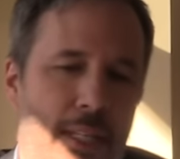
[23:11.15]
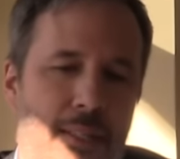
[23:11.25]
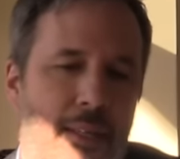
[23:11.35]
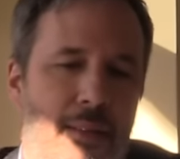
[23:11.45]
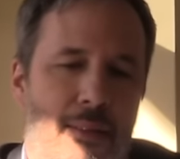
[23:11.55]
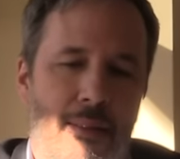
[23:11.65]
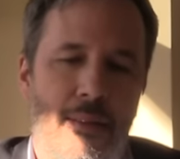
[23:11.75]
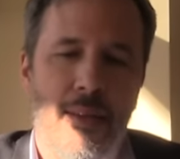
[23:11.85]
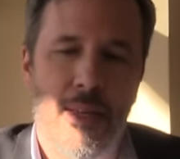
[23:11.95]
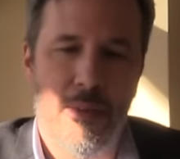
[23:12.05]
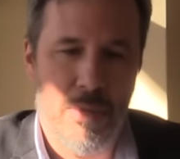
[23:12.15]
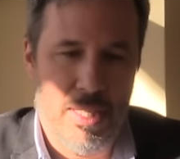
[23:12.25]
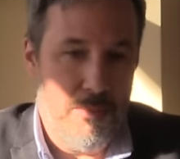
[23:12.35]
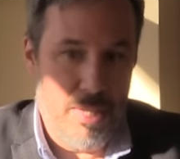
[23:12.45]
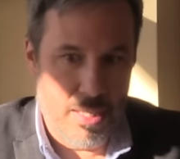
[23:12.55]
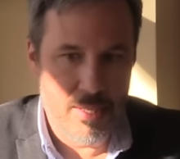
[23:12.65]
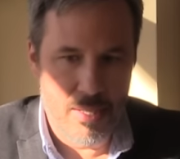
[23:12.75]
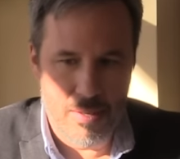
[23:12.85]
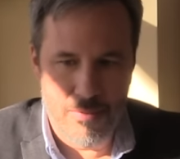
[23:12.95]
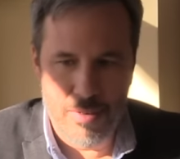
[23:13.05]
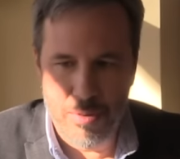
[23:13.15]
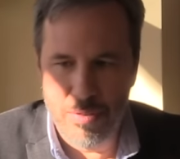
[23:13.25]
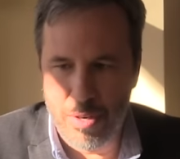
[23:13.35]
And and uh, but he, because he's a very